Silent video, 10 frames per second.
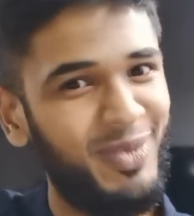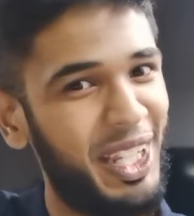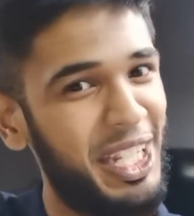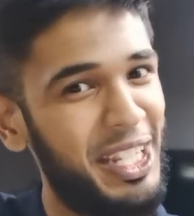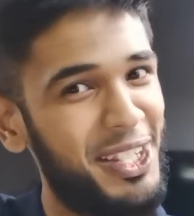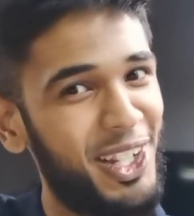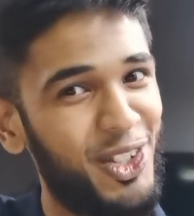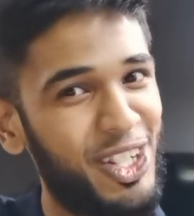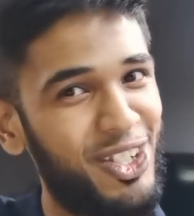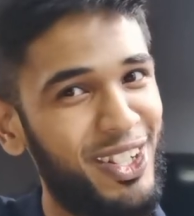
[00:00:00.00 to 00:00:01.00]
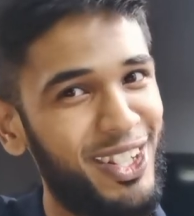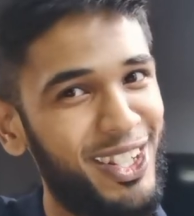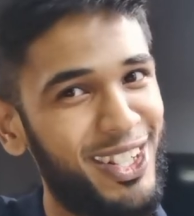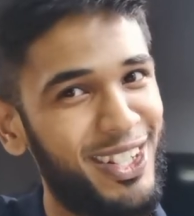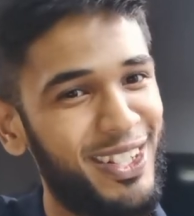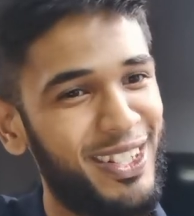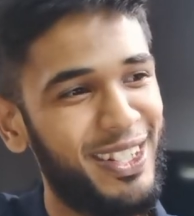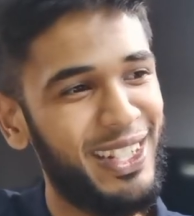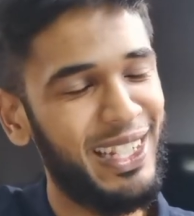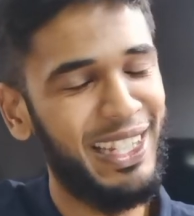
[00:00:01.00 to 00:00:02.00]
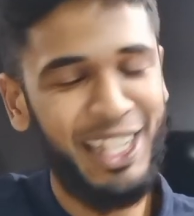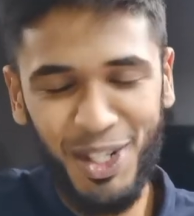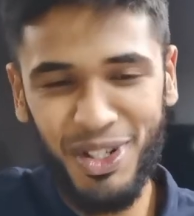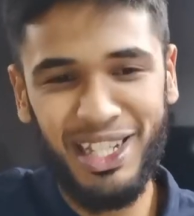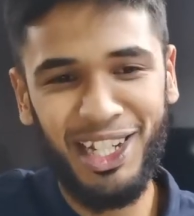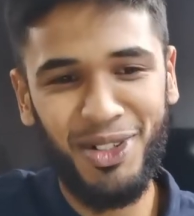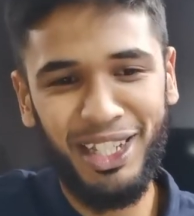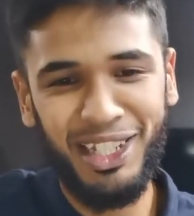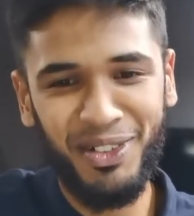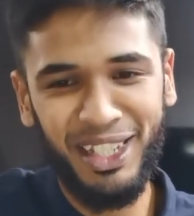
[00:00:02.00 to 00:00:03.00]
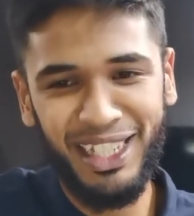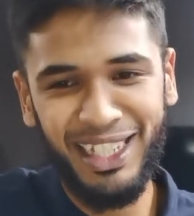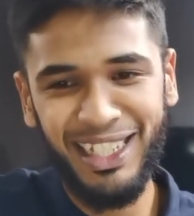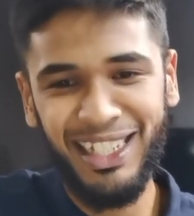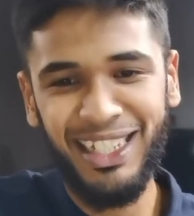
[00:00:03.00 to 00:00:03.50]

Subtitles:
Any suggestions? Yes, Vasila, go ahead.